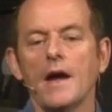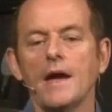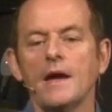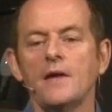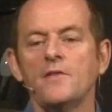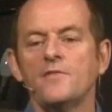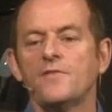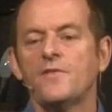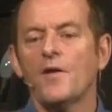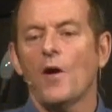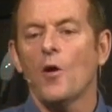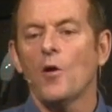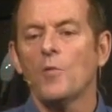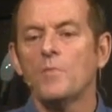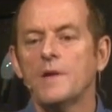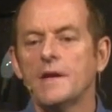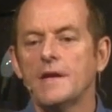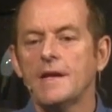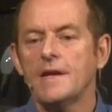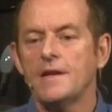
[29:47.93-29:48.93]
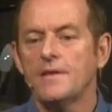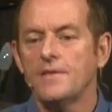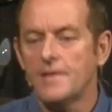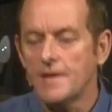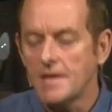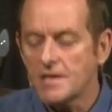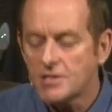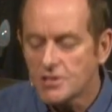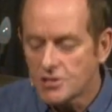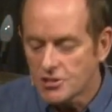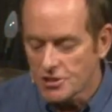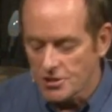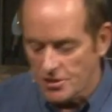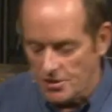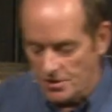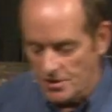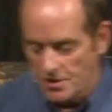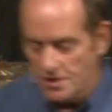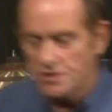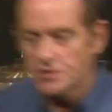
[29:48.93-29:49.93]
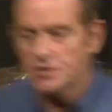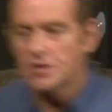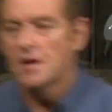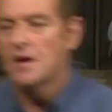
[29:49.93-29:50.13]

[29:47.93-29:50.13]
involvement in this church